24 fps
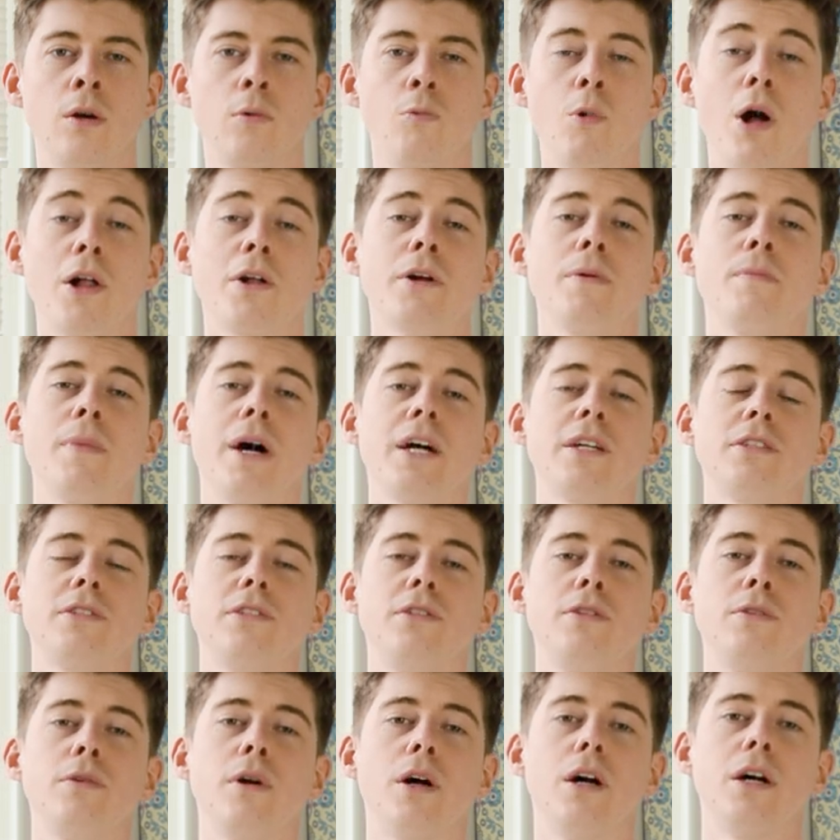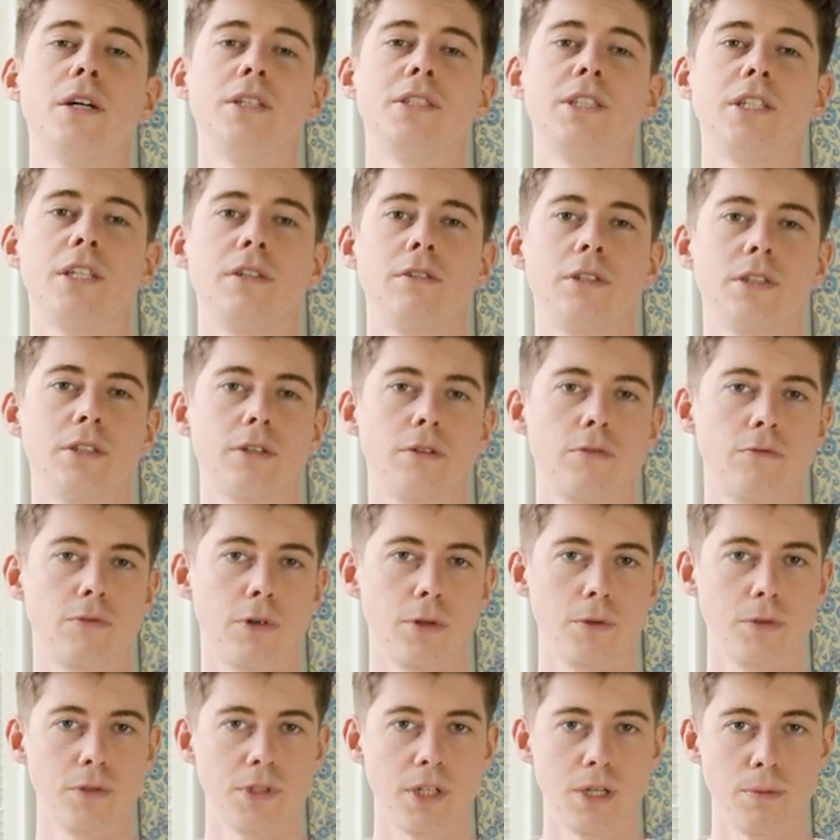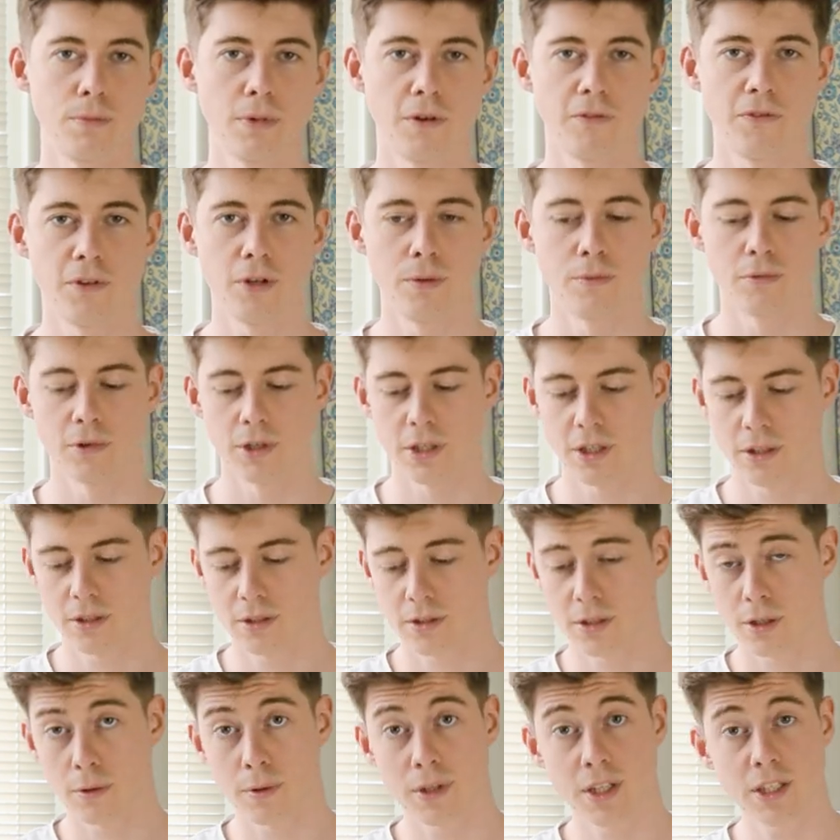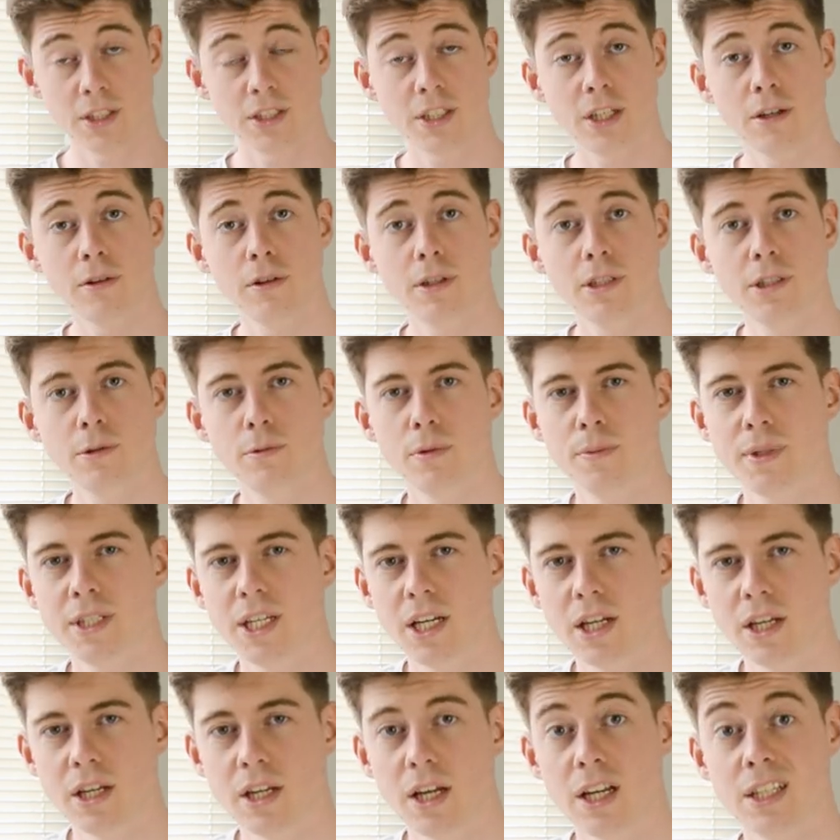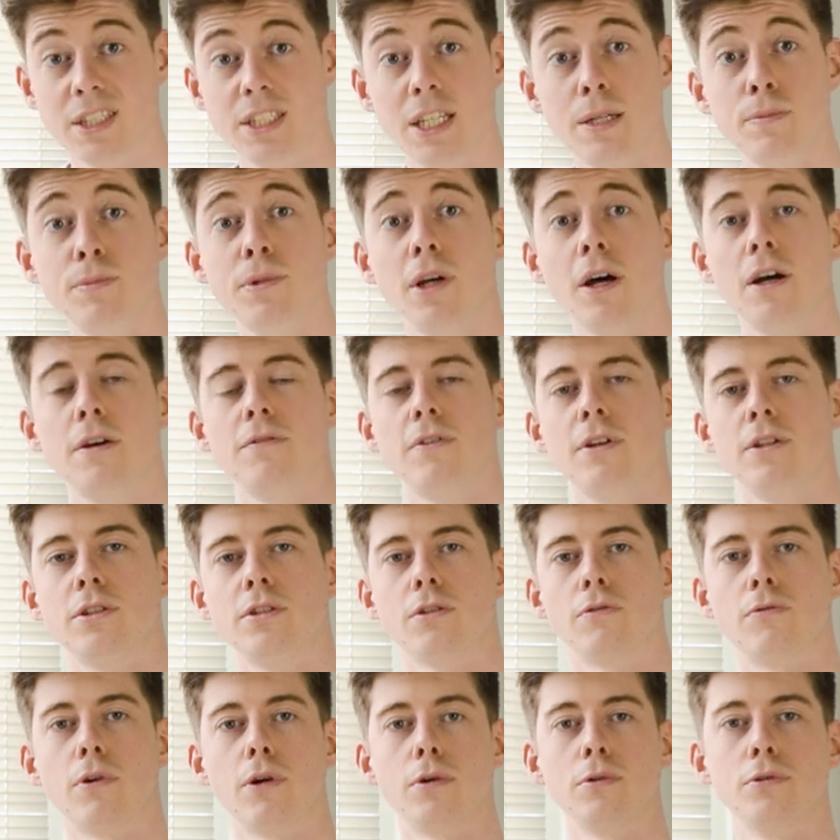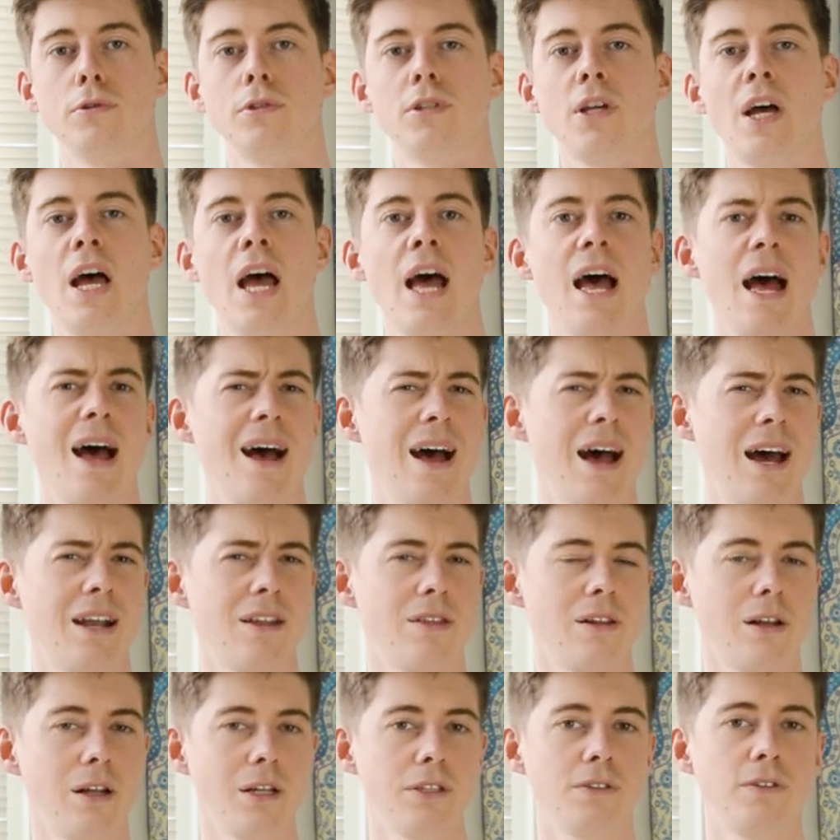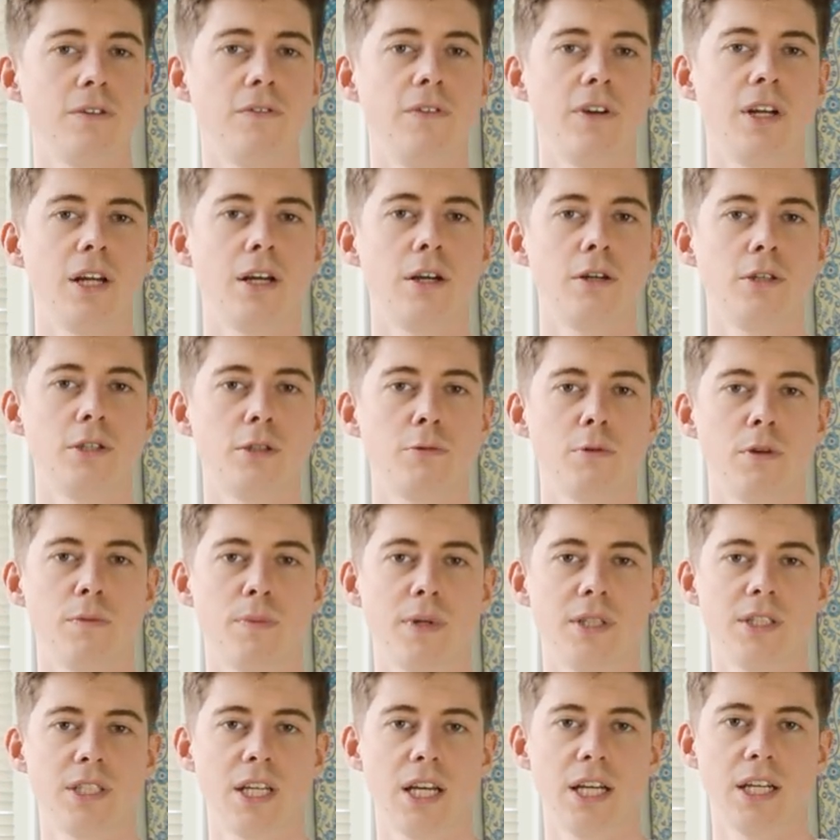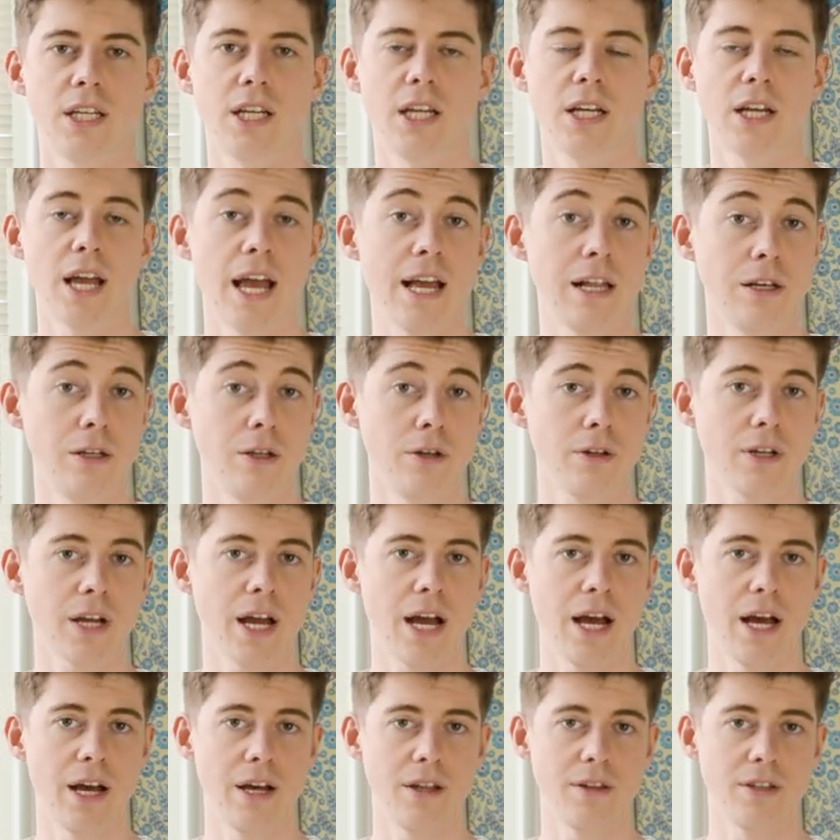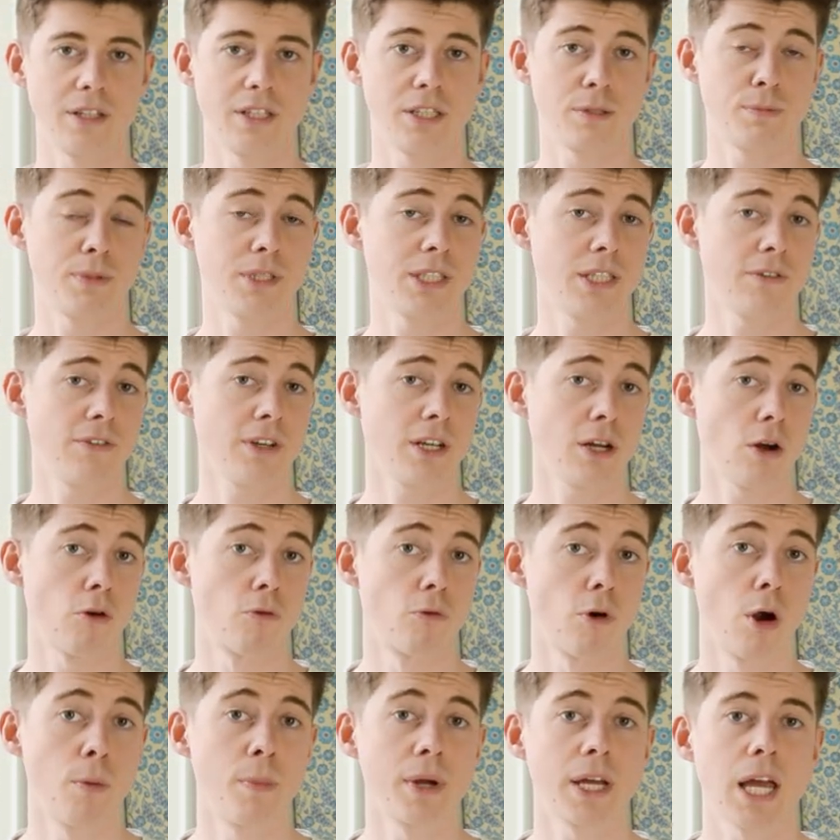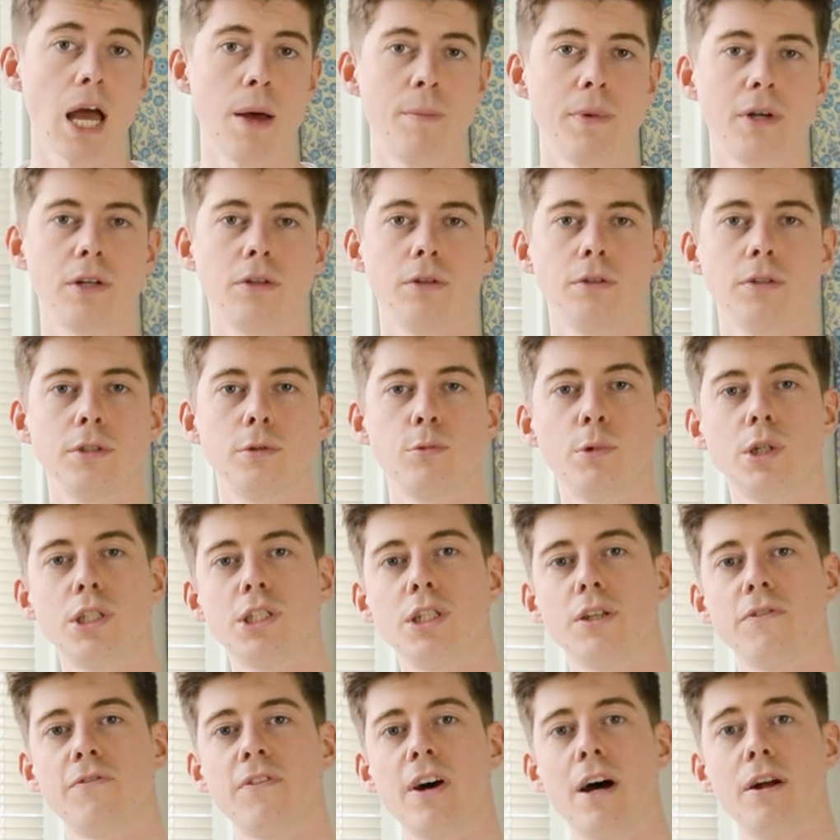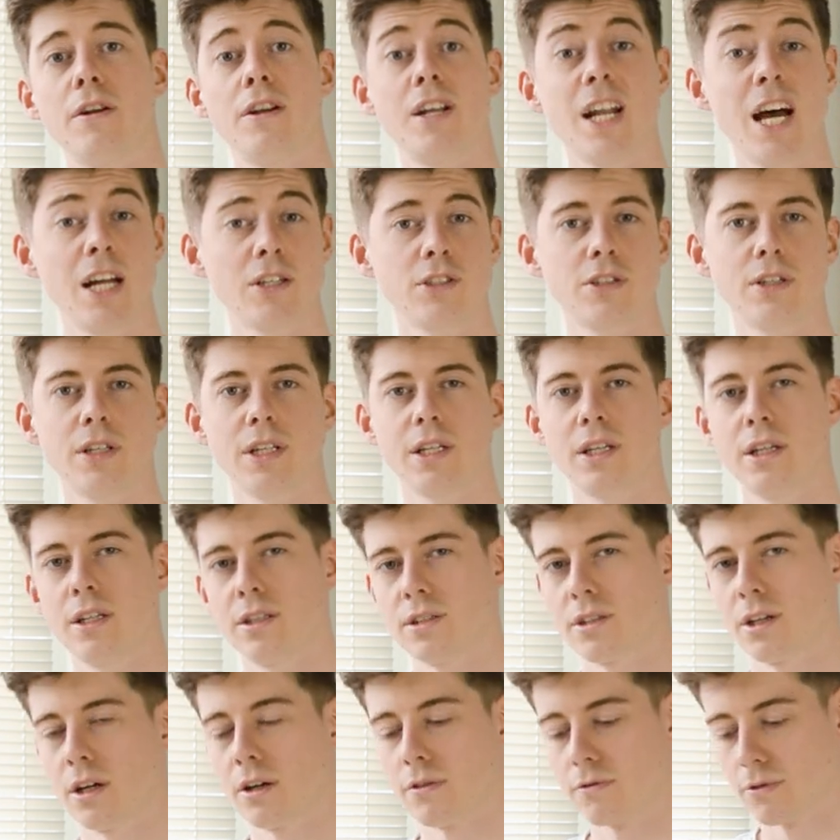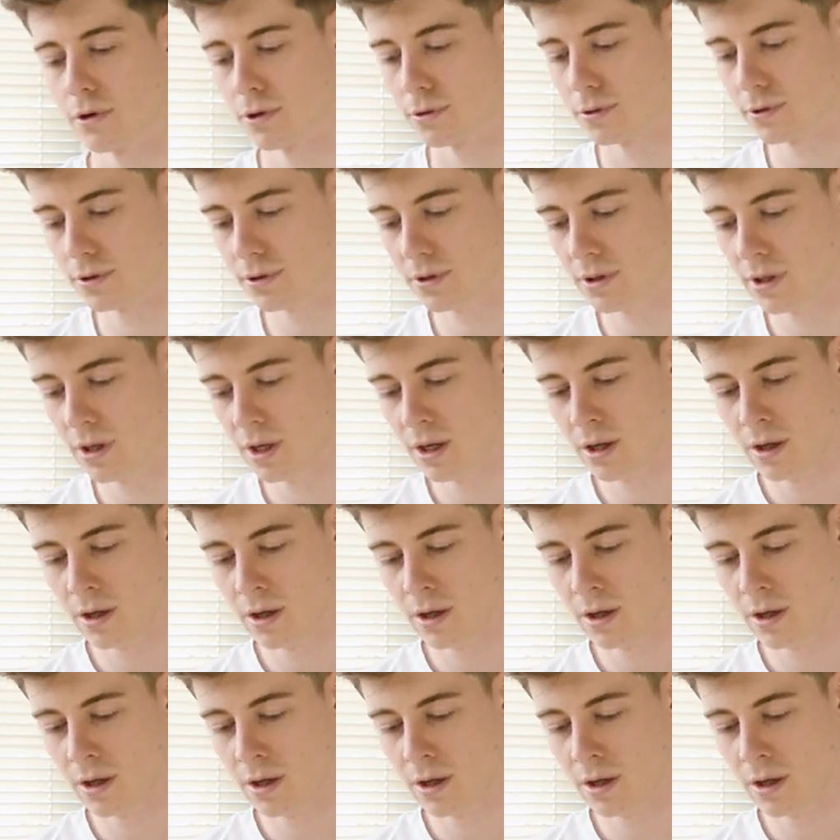Welcome back to our series on rose and perfumery. So in this series, we've been taking a deep dive into rose, and in the last few videos, we've been taking a look at the specific aroma chemicals which are found naturally inside of rose.